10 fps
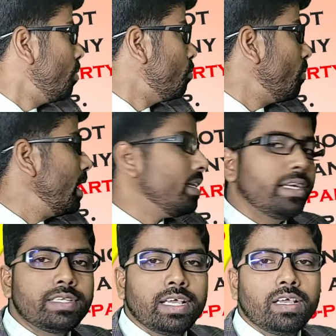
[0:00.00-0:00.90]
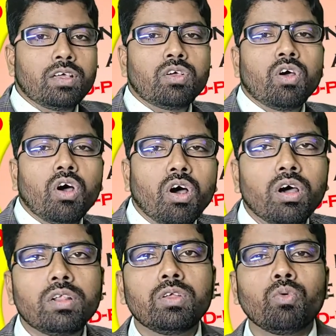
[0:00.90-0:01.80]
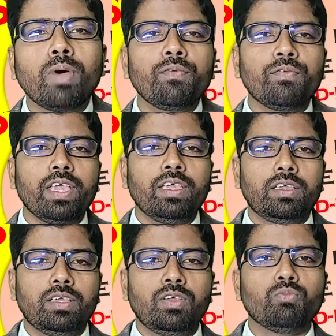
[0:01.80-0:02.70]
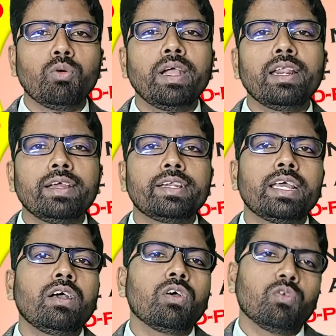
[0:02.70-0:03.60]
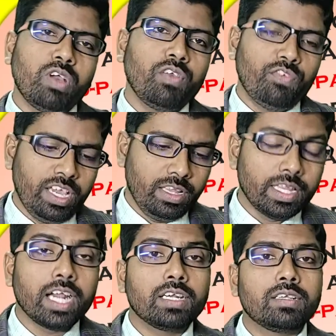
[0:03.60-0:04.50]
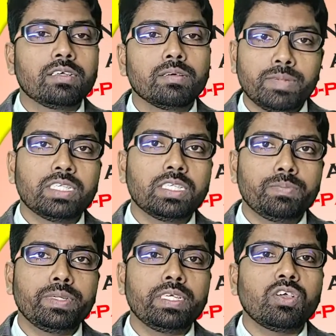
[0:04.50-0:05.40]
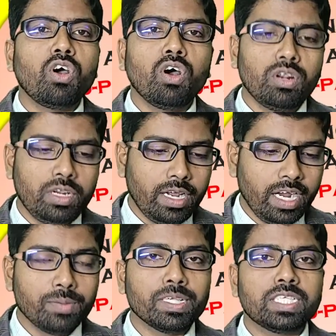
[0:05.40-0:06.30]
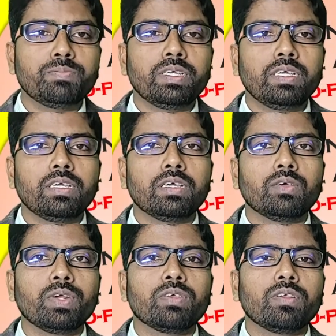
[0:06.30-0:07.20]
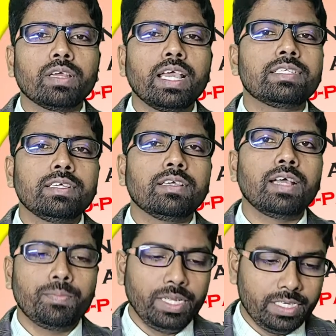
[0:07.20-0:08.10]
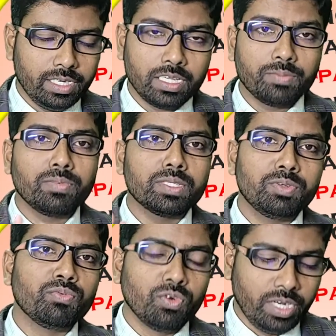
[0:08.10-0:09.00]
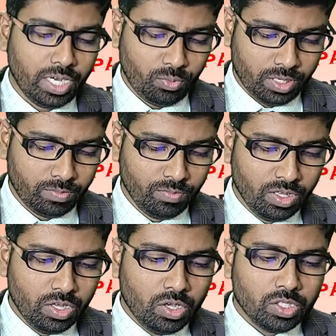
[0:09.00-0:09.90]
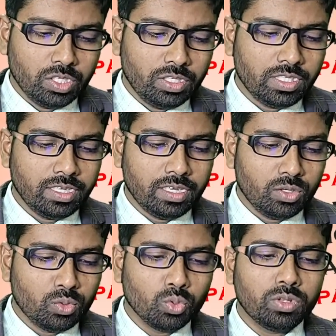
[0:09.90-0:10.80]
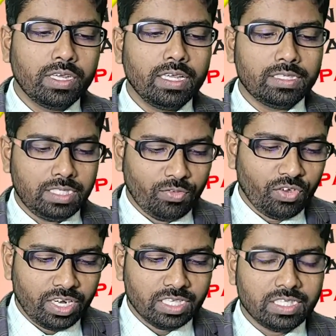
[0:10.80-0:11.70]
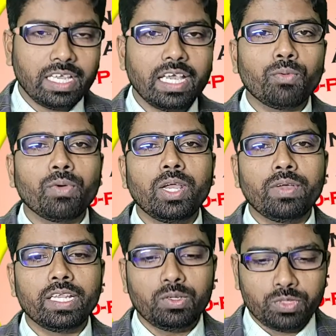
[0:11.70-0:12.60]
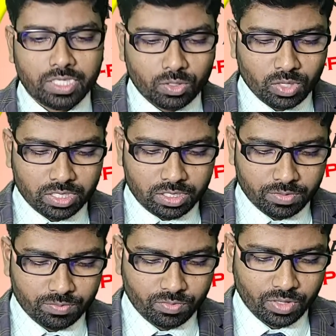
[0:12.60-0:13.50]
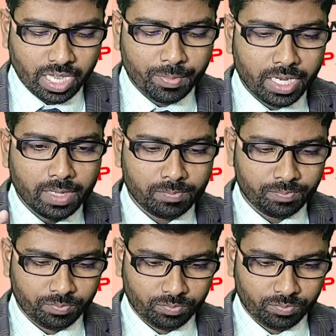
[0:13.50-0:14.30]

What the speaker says: Mobile data or Wi-Fi. Mobile data or Wi-Fi, that must be on and must be catching updated. That must be full network. So these are the two things. If it is there while you are using what? Camera.